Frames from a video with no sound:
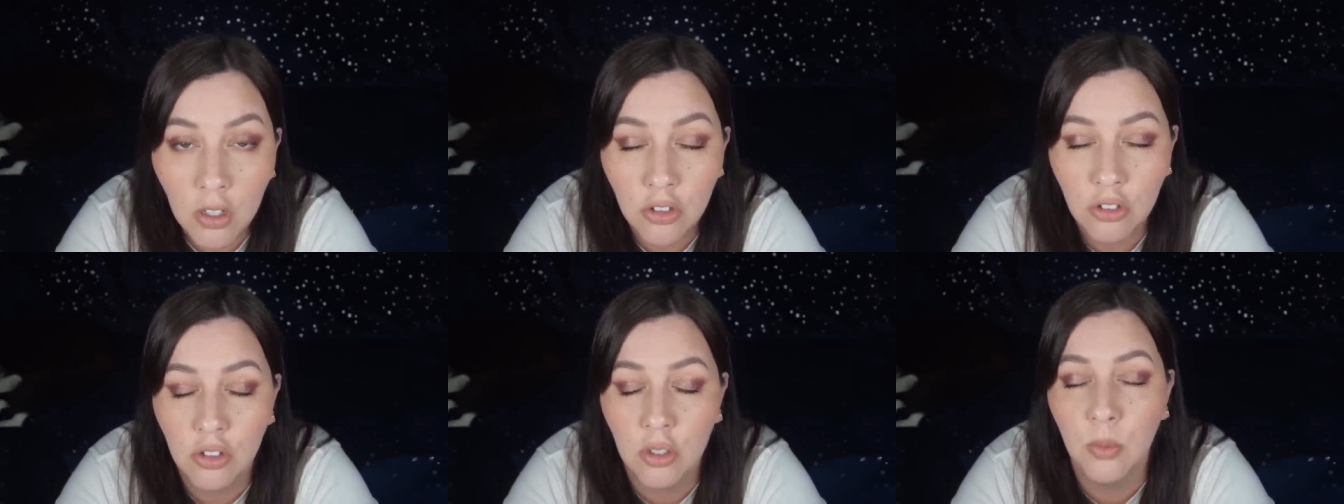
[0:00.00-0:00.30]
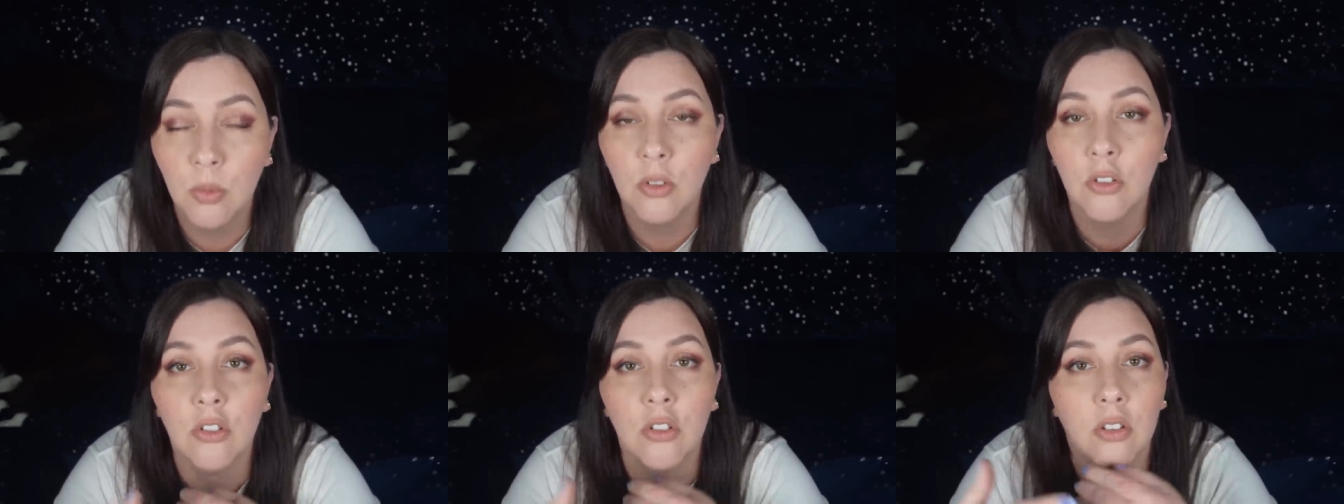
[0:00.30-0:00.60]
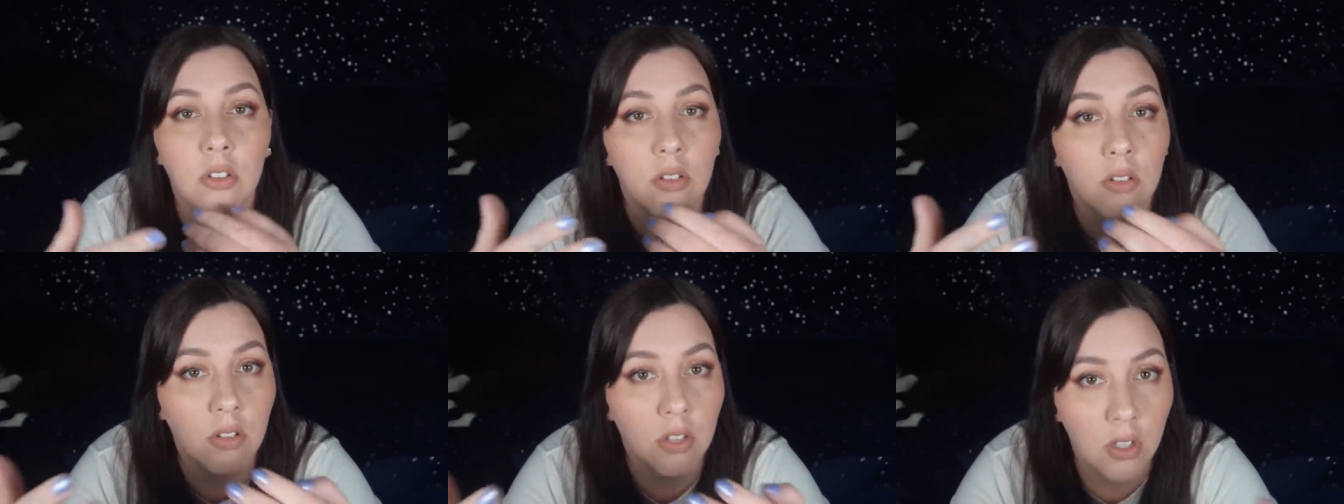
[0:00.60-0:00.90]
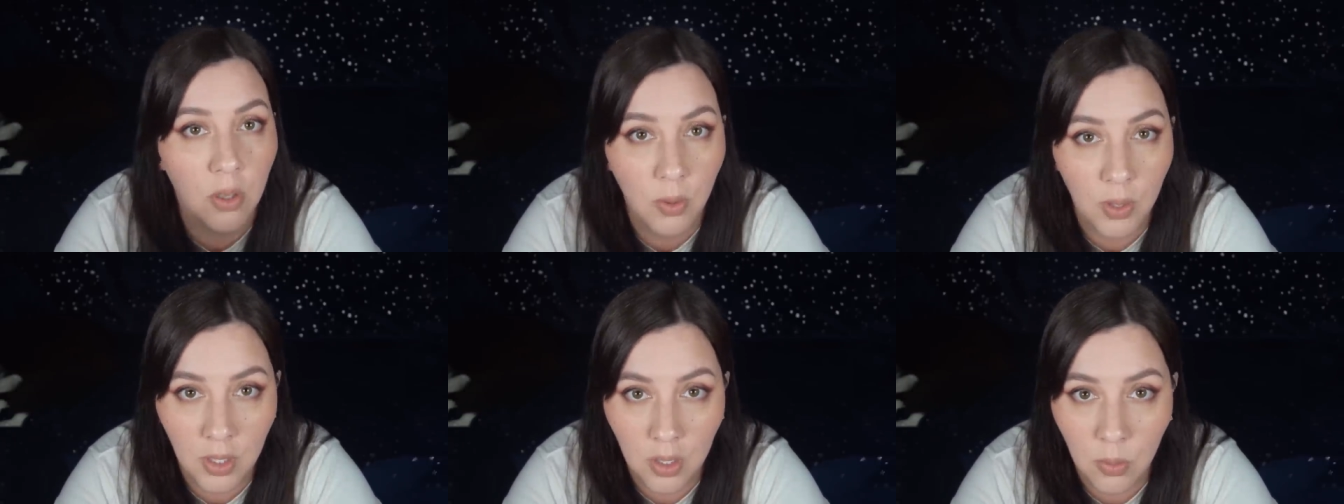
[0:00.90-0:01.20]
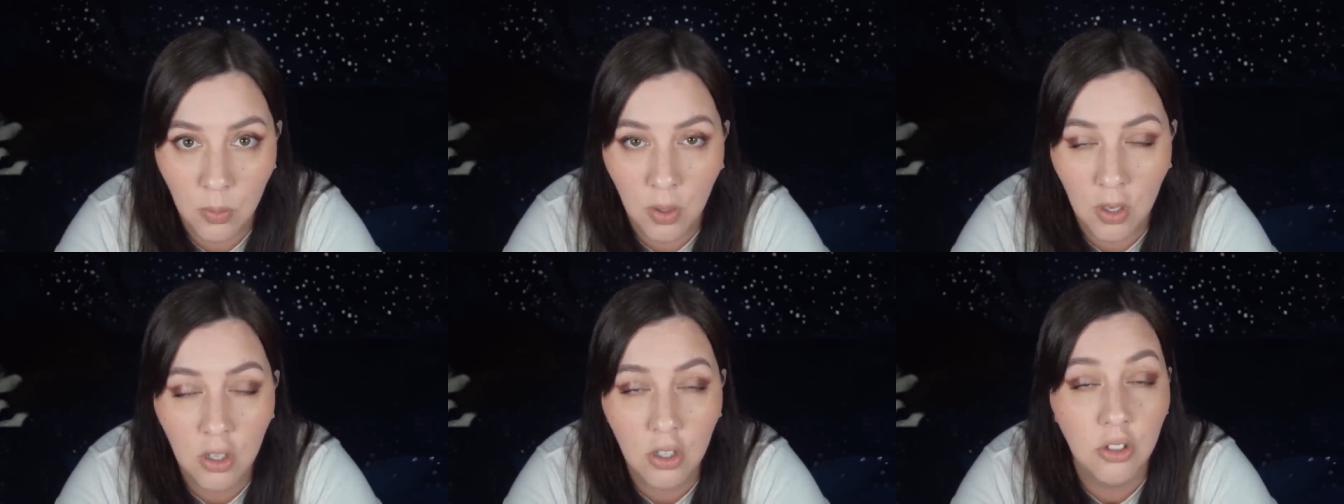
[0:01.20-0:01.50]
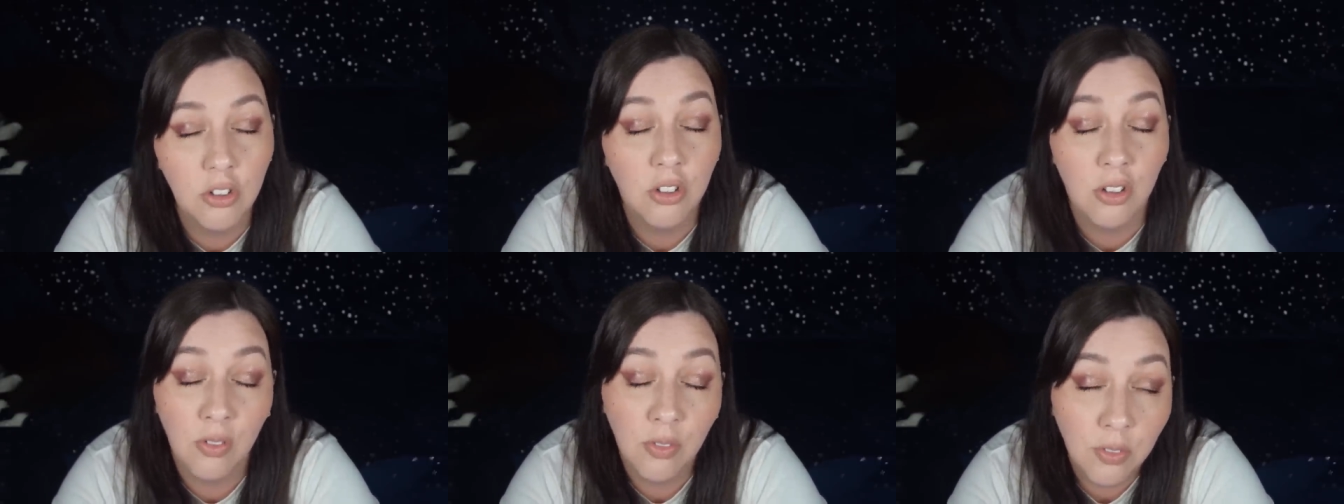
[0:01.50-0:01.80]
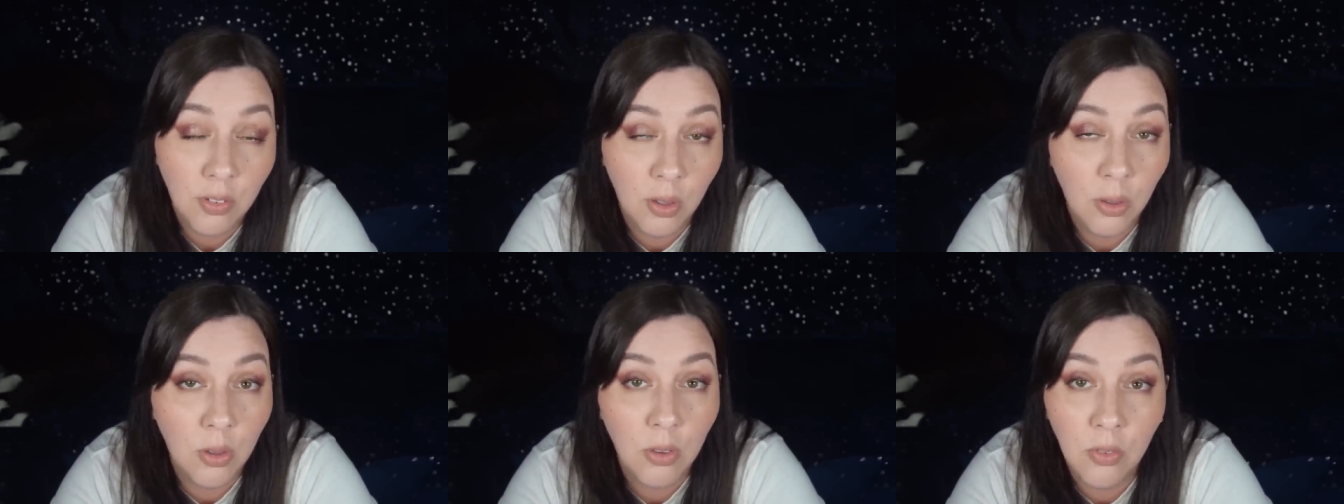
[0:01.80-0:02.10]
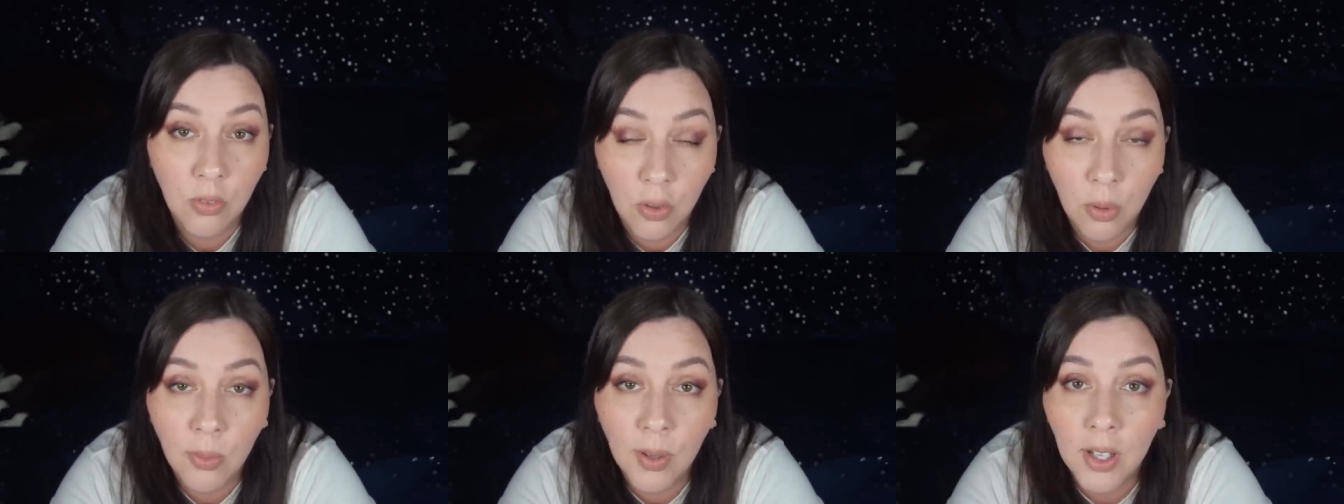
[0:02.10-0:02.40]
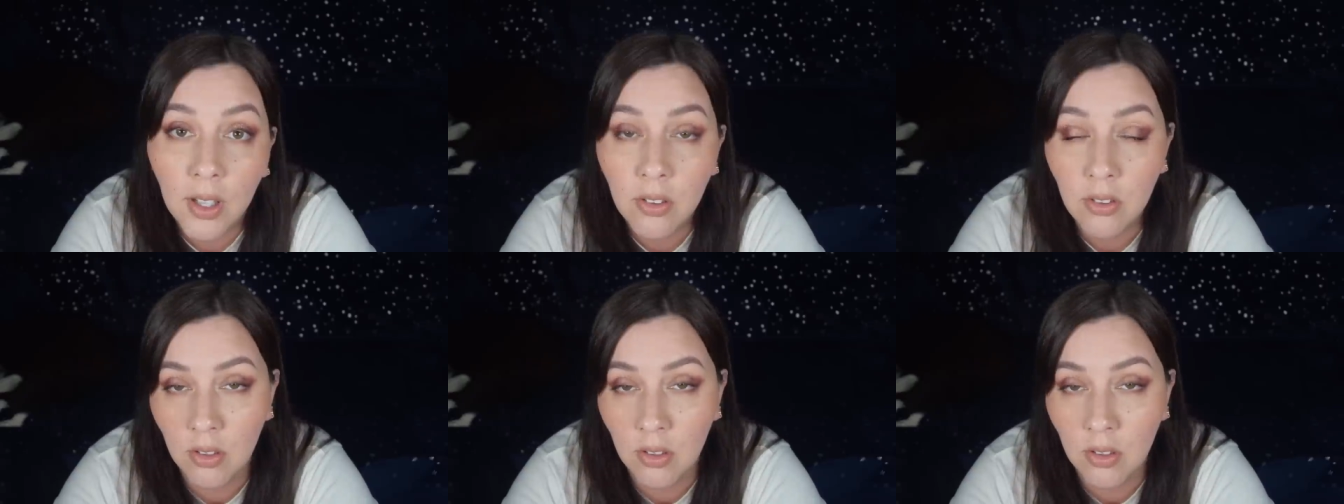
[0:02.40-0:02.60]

She was just, you know, in the water, and she had floated for a while,